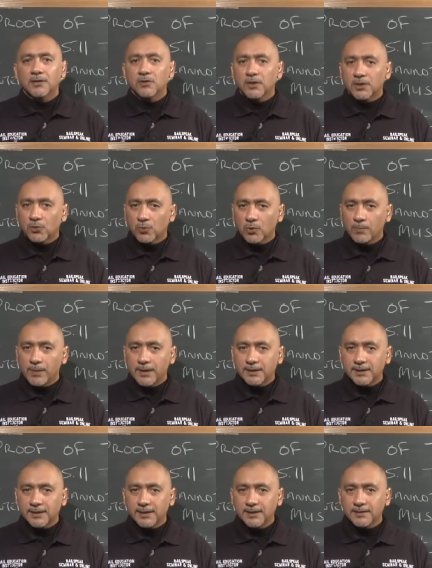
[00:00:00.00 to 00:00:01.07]
Look at
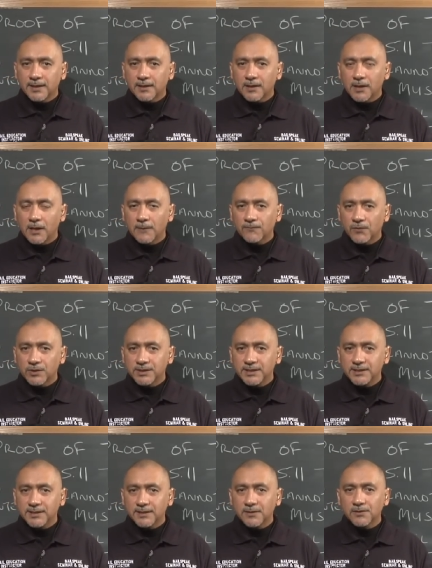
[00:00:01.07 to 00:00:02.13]
realbountyhunting.com for
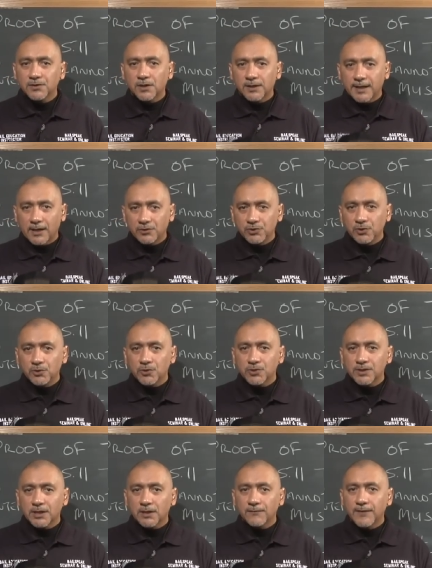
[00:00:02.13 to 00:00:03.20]
details on how you
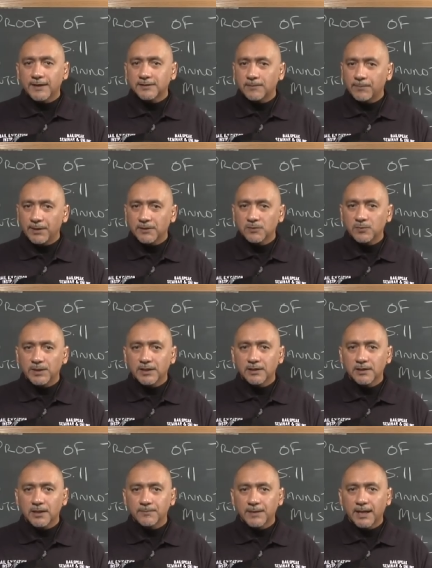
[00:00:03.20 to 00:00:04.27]
yourself as a BailSpeak
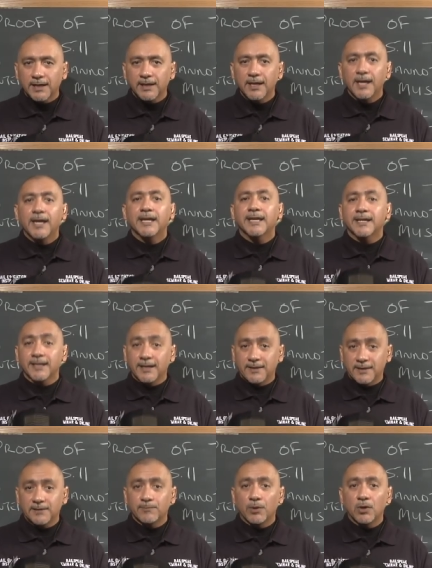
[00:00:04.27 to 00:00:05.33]
alumni can get
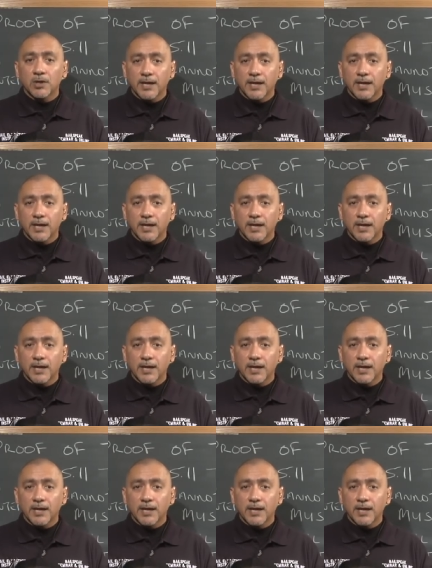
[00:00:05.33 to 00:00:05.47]
this ball